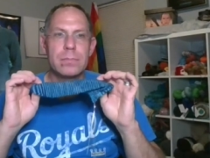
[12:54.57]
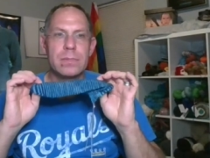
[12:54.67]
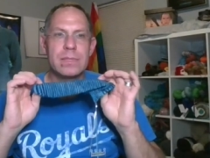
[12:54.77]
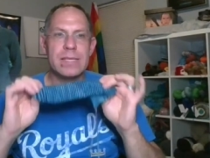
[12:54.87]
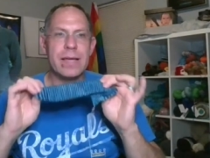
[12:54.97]

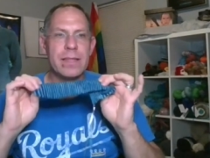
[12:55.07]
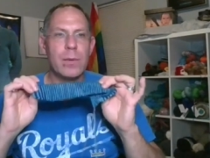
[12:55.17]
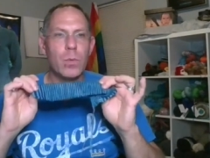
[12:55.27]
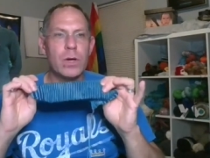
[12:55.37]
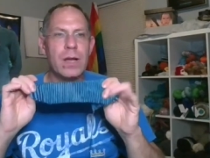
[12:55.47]
Second thing
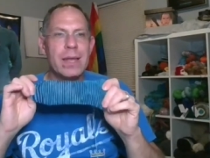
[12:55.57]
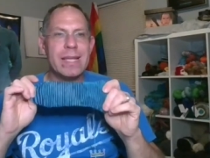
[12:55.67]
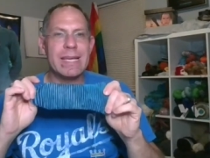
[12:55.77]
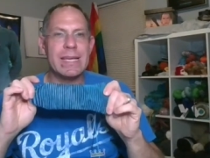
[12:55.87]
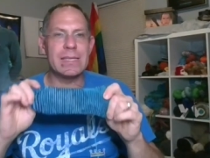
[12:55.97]
I'm working on
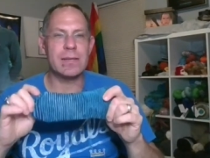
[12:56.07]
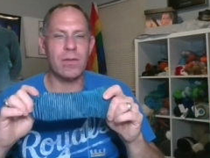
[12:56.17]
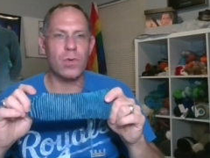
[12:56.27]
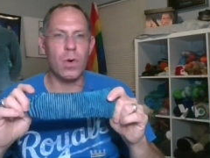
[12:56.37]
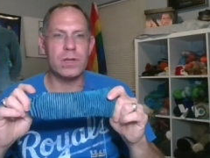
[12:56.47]
is,
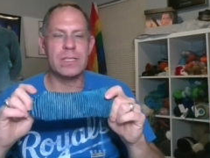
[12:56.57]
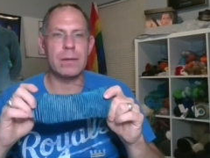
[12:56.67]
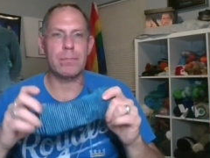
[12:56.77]
of course,